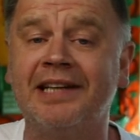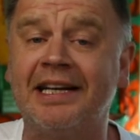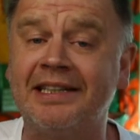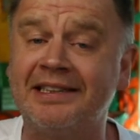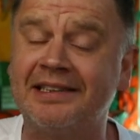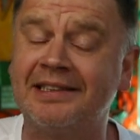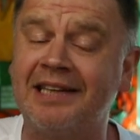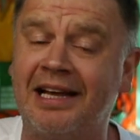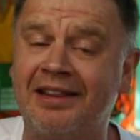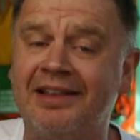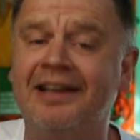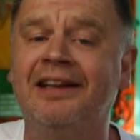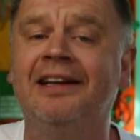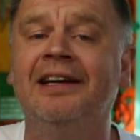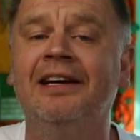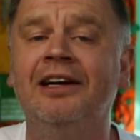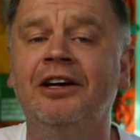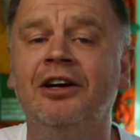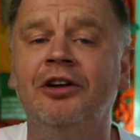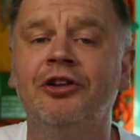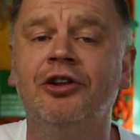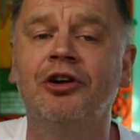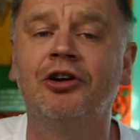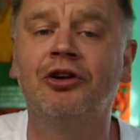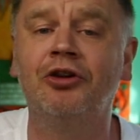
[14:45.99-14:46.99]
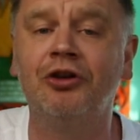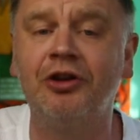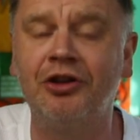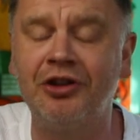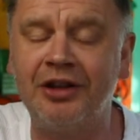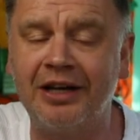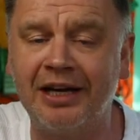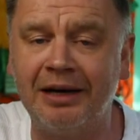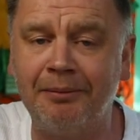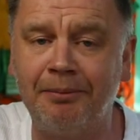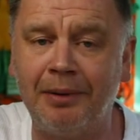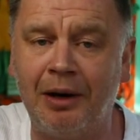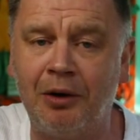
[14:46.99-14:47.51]
That's, I think, the good
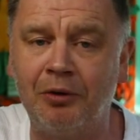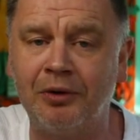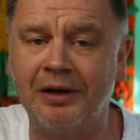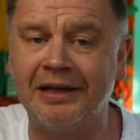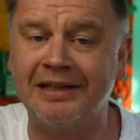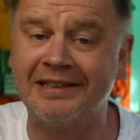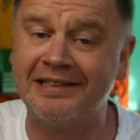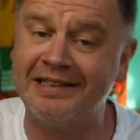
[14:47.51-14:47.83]
thing about it.